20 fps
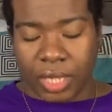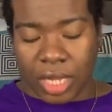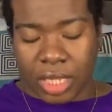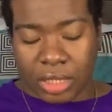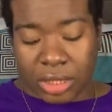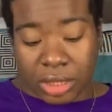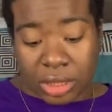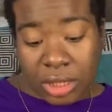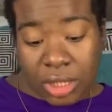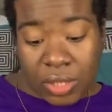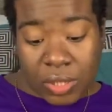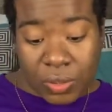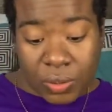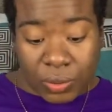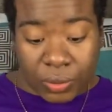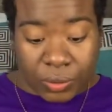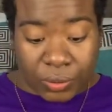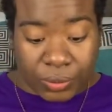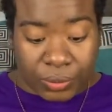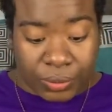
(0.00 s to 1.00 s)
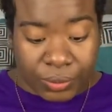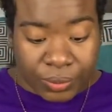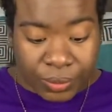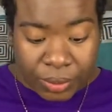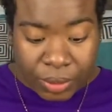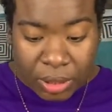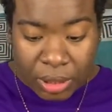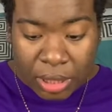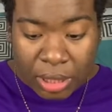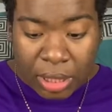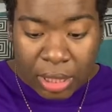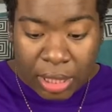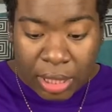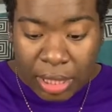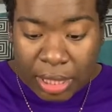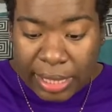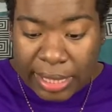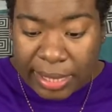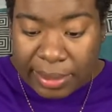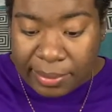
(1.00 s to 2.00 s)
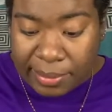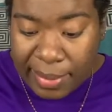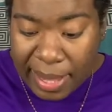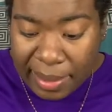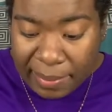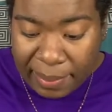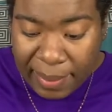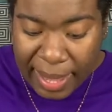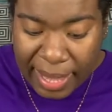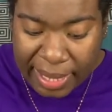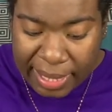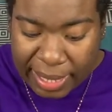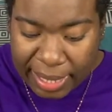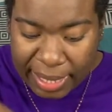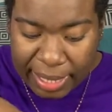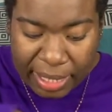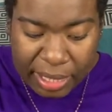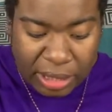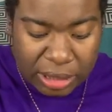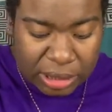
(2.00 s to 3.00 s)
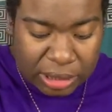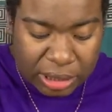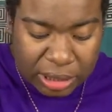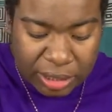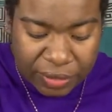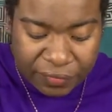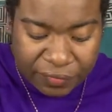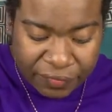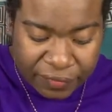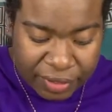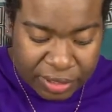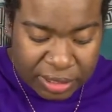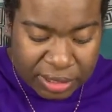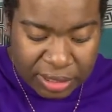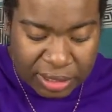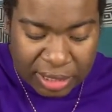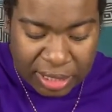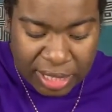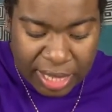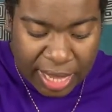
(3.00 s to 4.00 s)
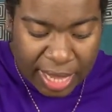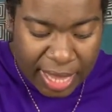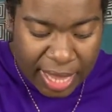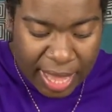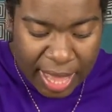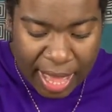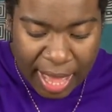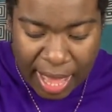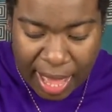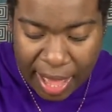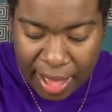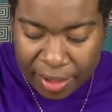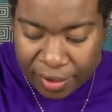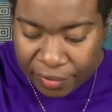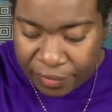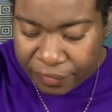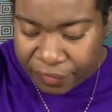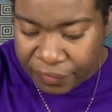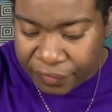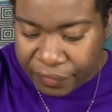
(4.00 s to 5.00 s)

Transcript: So in my package, the first thing I have,